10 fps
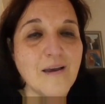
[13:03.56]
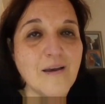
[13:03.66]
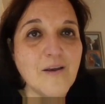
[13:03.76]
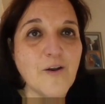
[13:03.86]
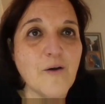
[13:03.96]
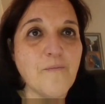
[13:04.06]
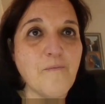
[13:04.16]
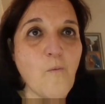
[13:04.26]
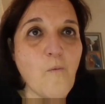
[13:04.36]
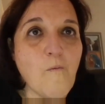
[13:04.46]
you know,
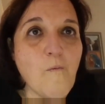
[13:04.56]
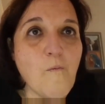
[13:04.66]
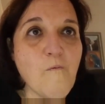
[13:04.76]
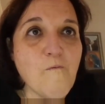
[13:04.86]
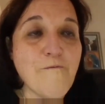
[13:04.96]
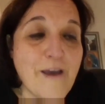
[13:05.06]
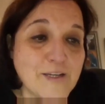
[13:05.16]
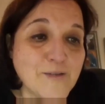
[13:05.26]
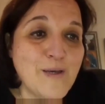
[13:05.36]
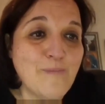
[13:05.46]

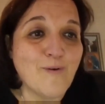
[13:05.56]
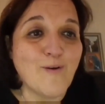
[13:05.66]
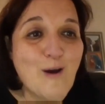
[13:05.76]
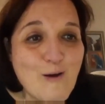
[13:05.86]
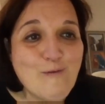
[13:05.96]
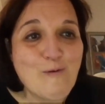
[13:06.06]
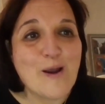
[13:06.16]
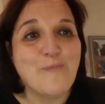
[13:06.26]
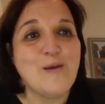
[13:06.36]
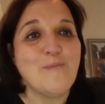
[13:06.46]
fat people or
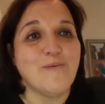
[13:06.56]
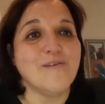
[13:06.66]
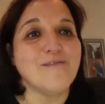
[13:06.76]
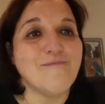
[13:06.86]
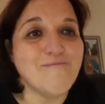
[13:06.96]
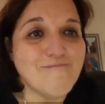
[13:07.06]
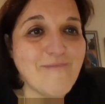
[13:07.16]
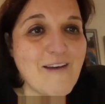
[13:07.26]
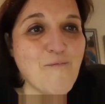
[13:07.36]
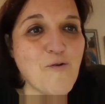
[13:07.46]
overweight people
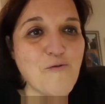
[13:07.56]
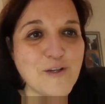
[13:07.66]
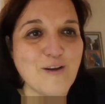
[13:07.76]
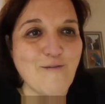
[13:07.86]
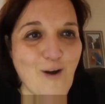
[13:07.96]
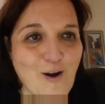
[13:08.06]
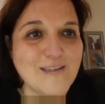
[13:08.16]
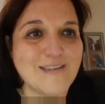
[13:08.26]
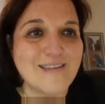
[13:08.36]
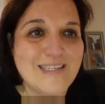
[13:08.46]
have more risk of
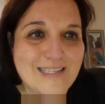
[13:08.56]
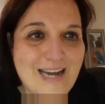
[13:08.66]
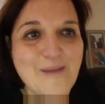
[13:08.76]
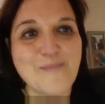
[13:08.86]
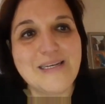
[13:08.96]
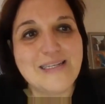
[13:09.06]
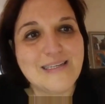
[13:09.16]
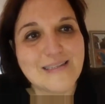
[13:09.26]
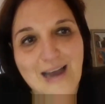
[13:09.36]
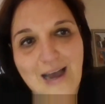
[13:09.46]
heart disease,
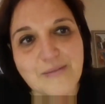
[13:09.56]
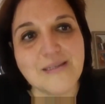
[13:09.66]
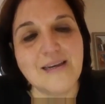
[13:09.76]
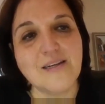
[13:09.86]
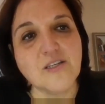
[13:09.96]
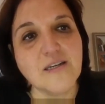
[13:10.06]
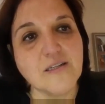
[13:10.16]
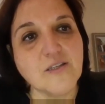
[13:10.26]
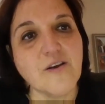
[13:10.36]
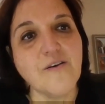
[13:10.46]
diabetes, hypertension,
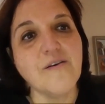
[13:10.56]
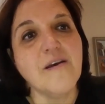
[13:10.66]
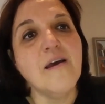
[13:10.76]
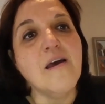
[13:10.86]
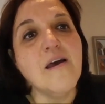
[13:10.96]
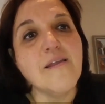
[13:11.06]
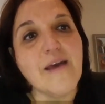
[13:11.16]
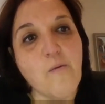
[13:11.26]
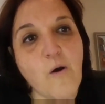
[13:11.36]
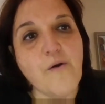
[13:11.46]
and so
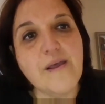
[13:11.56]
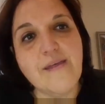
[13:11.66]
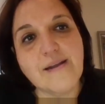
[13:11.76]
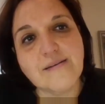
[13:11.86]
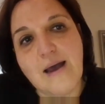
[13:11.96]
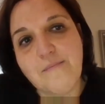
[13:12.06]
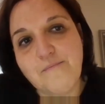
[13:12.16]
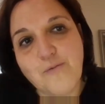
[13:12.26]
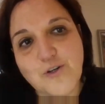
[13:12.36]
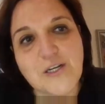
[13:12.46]
they worry that
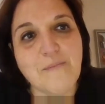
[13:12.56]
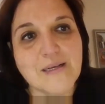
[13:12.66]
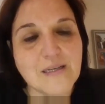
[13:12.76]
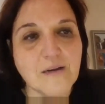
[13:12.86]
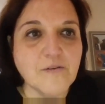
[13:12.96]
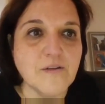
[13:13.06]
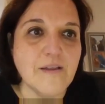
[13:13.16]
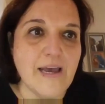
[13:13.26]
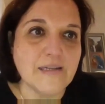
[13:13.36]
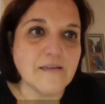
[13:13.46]
I'm pushing myself to
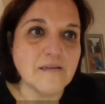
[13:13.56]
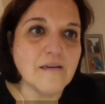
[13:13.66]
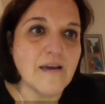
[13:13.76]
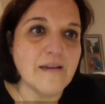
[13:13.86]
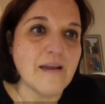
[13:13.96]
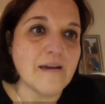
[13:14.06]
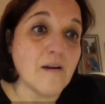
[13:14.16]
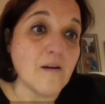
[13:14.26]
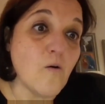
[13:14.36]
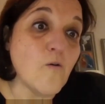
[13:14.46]
that, and that
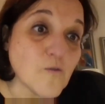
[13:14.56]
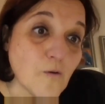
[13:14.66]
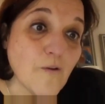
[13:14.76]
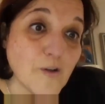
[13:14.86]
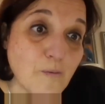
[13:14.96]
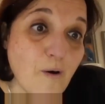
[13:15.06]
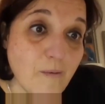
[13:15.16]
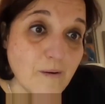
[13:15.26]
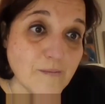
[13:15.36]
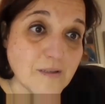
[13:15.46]
can cause all those
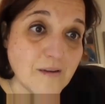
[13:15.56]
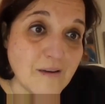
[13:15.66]
problems.